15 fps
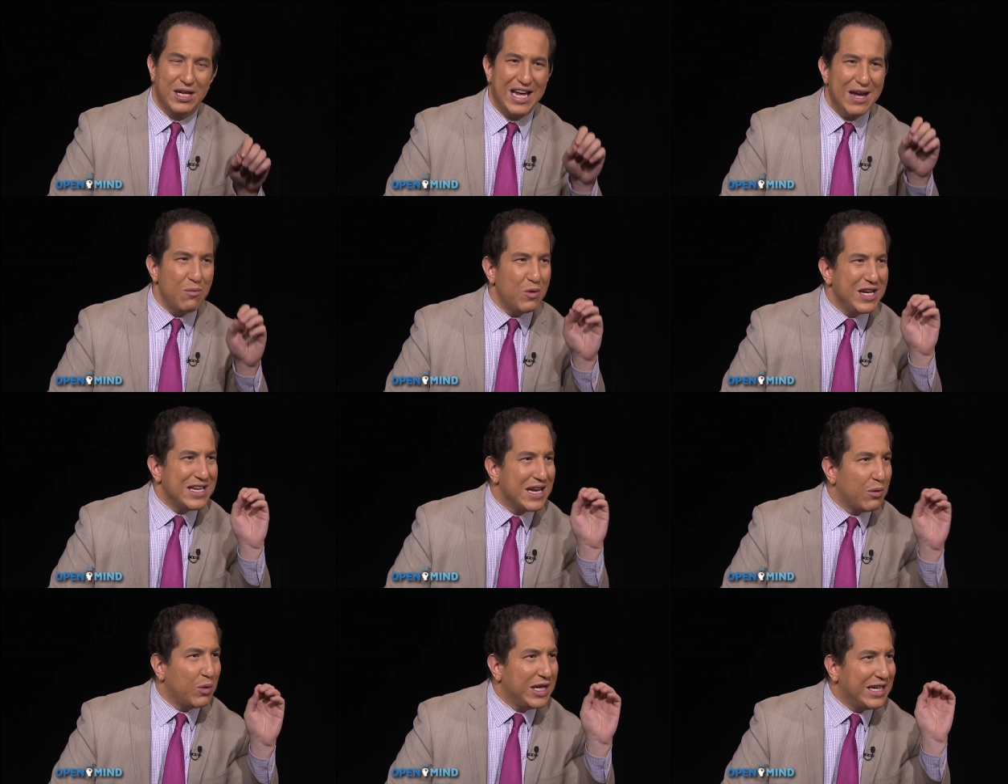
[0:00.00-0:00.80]
Can't we
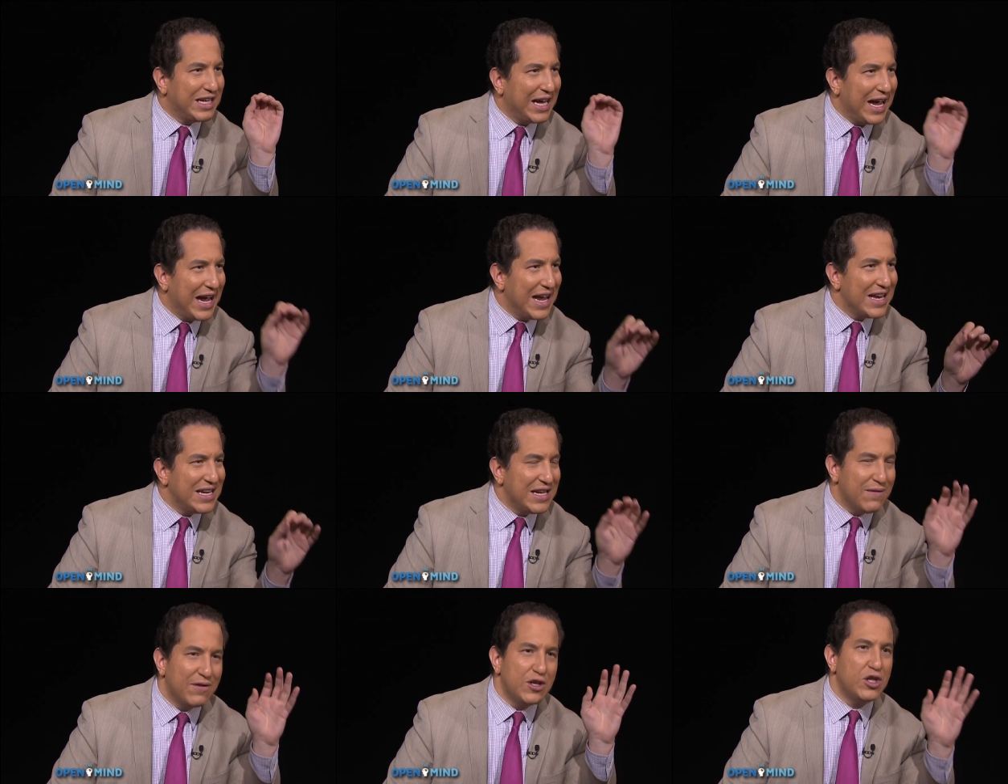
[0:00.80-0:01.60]
we can't
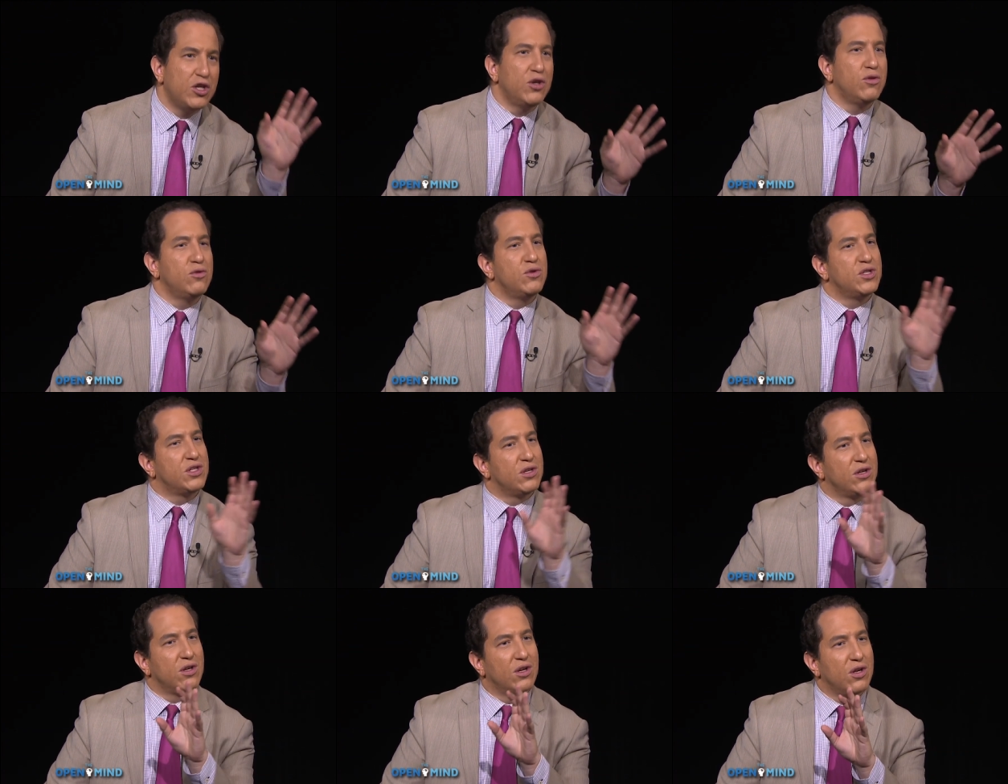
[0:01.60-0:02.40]
even
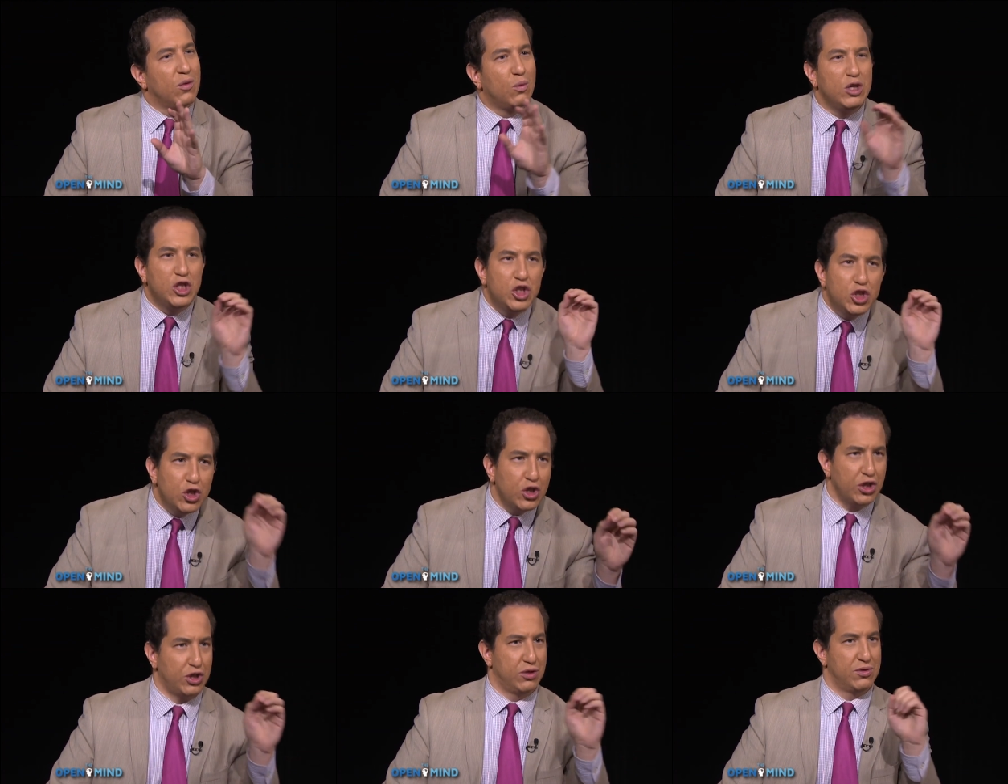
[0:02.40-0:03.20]
use we
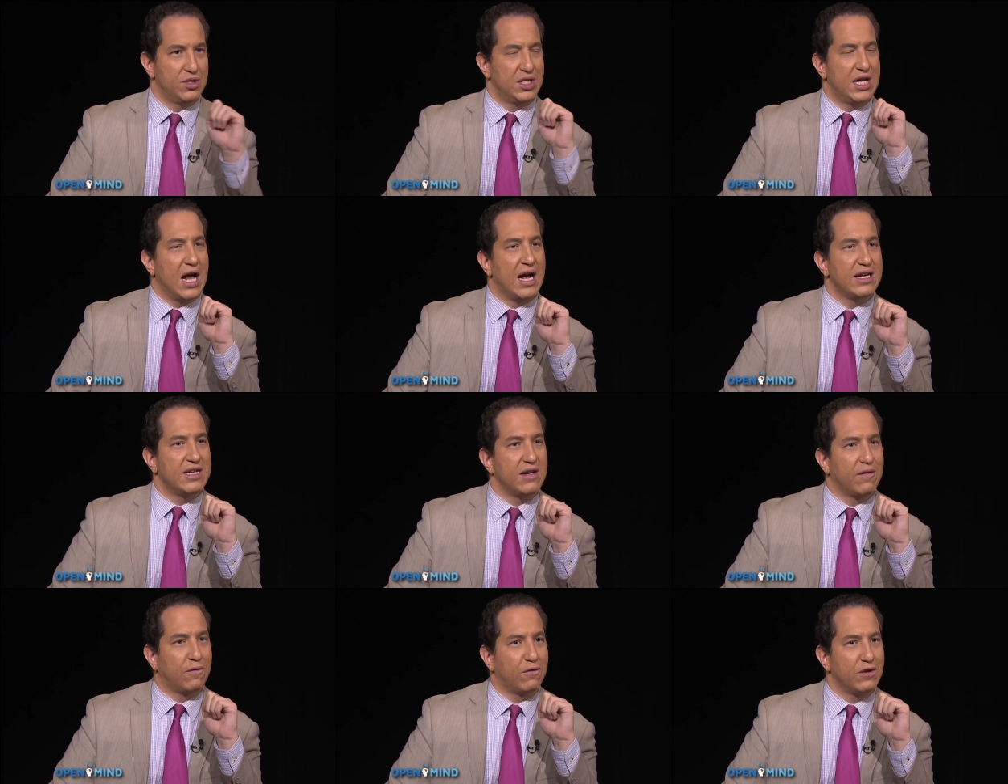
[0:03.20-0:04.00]
shouldn't use the
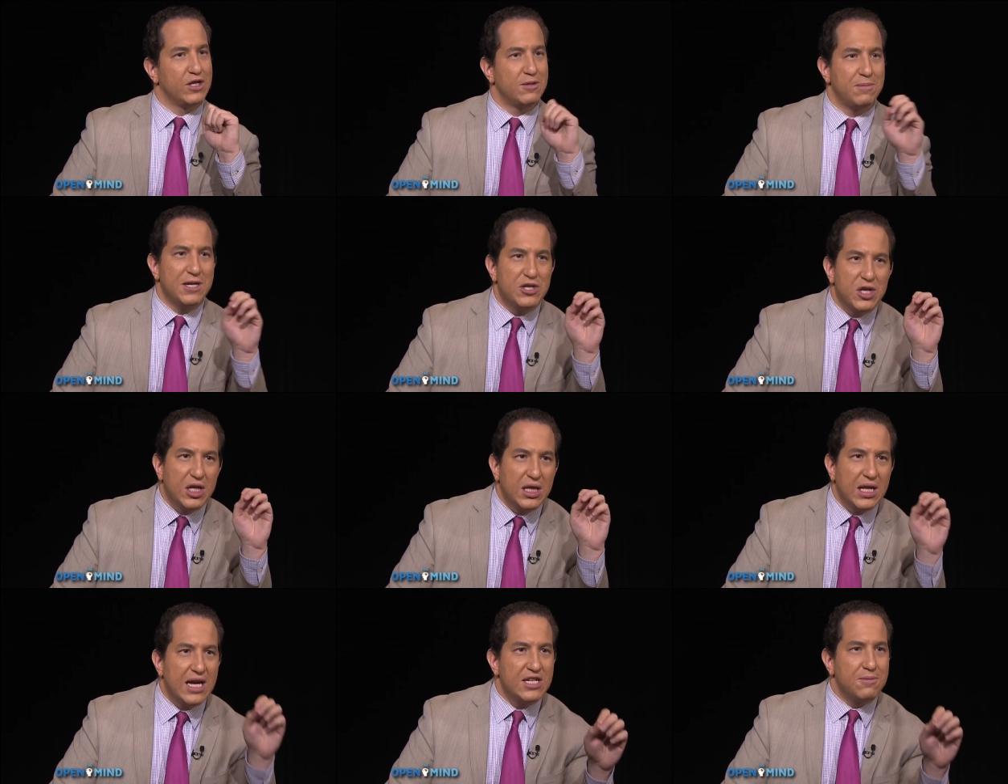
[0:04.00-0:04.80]
idea of free speech
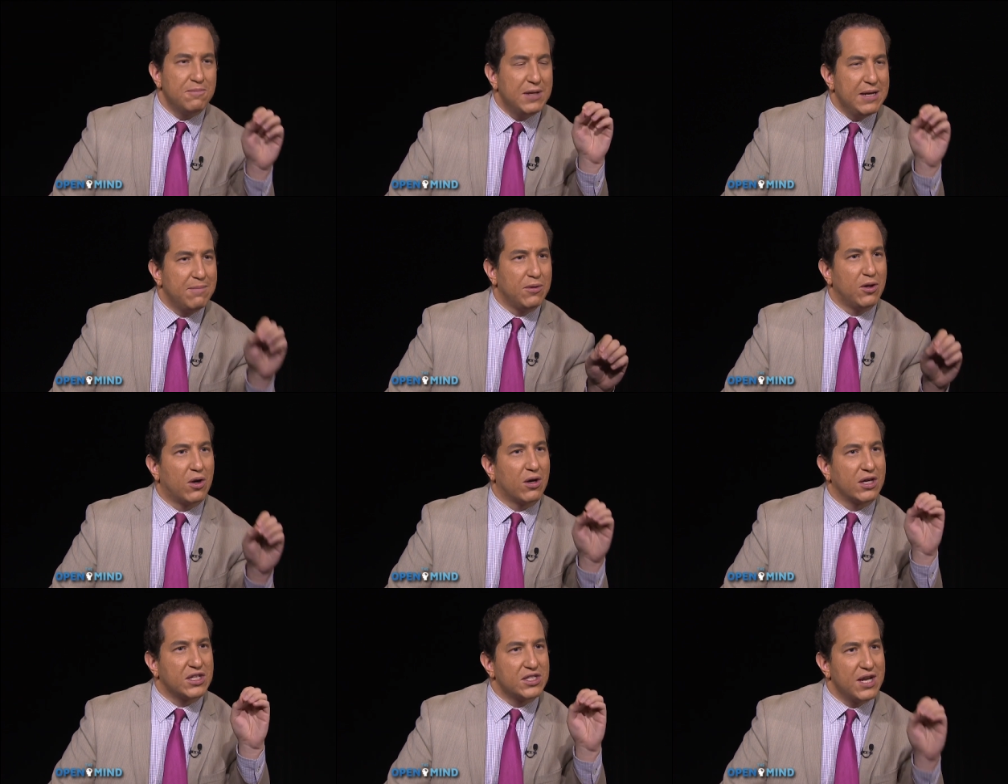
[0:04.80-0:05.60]
unless people
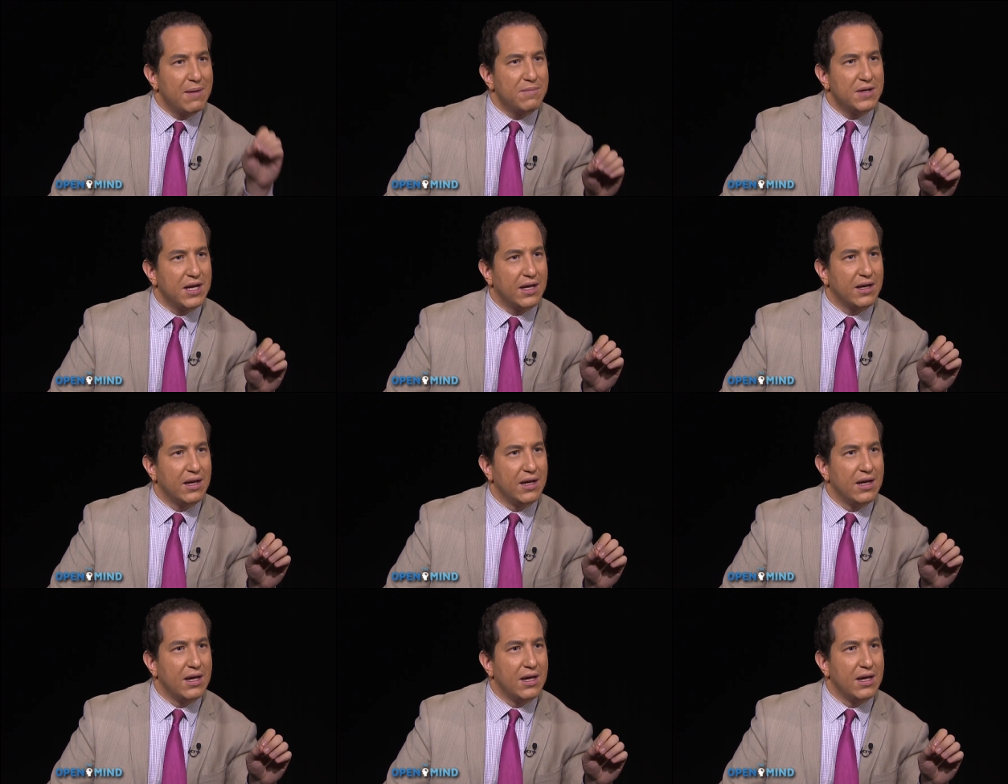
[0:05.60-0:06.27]
are accepting